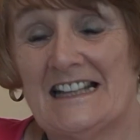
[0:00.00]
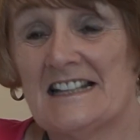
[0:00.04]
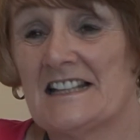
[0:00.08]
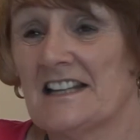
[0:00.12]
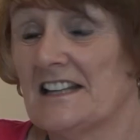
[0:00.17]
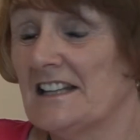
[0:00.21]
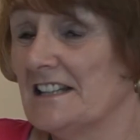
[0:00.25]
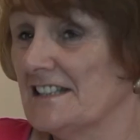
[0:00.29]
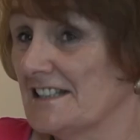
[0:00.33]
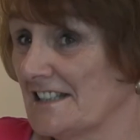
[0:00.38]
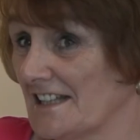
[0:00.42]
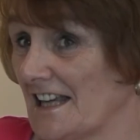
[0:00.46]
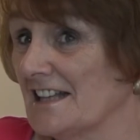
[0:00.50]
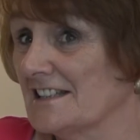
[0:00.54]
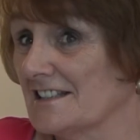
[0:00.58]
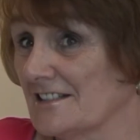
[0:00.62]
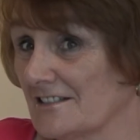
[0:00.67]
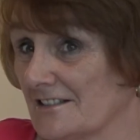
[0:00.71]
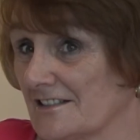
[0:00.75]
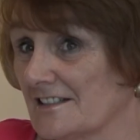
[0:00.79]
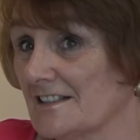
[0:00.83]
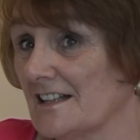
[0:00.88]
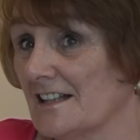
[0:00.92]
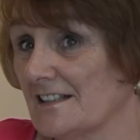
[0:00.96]
It is, yes,
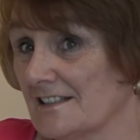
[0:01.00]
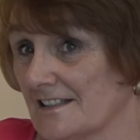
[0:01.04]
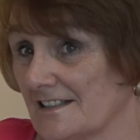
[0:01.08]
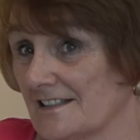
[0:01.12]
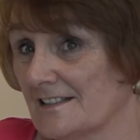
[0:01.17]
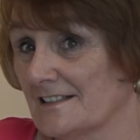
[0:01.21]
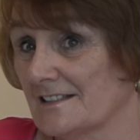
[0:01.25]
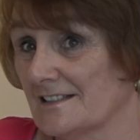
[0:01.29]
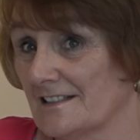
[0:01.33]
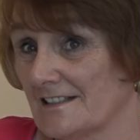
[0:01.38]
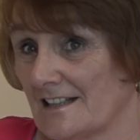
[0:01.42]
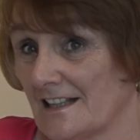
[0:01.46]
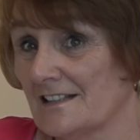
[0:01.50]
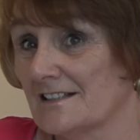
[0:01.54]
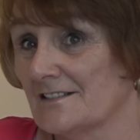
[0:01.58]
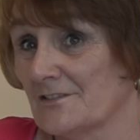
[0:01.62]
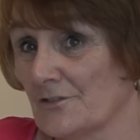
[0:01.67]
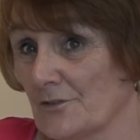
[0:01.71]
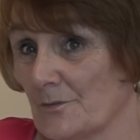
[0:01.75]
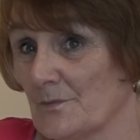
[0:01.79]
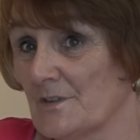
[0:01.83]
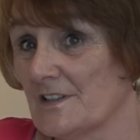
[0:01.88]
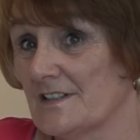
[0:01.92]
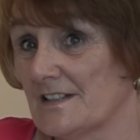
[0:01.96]
because
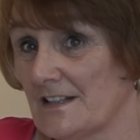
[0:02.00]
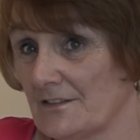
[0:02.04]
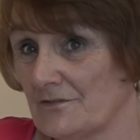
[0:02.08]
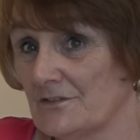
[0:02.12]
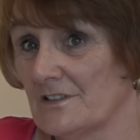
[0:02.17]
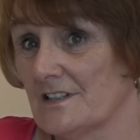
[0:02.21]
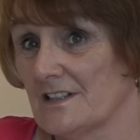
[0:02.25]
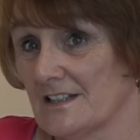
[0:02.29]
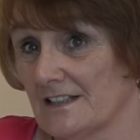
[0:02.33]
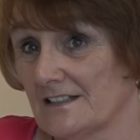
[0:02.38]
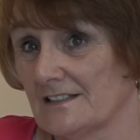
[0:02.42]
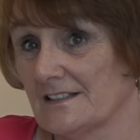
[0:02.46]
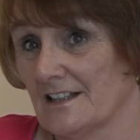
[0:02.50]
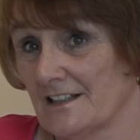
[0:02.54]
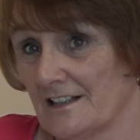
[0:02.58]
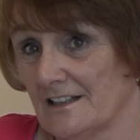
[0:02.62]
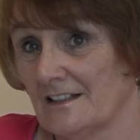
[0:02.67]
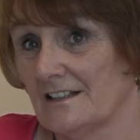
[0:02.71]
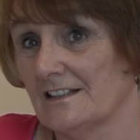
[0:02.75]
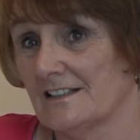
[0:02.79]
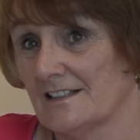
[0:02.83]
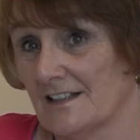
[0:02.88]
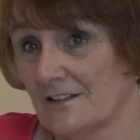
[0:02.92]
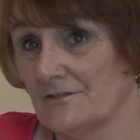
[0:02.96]
that's from the 70s, the
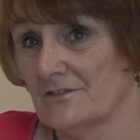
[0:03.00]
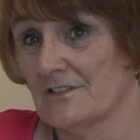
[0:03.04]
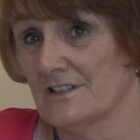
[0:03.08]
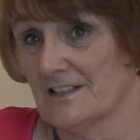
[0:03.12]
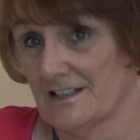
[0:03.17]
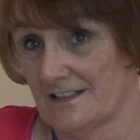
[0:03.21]
early 70s.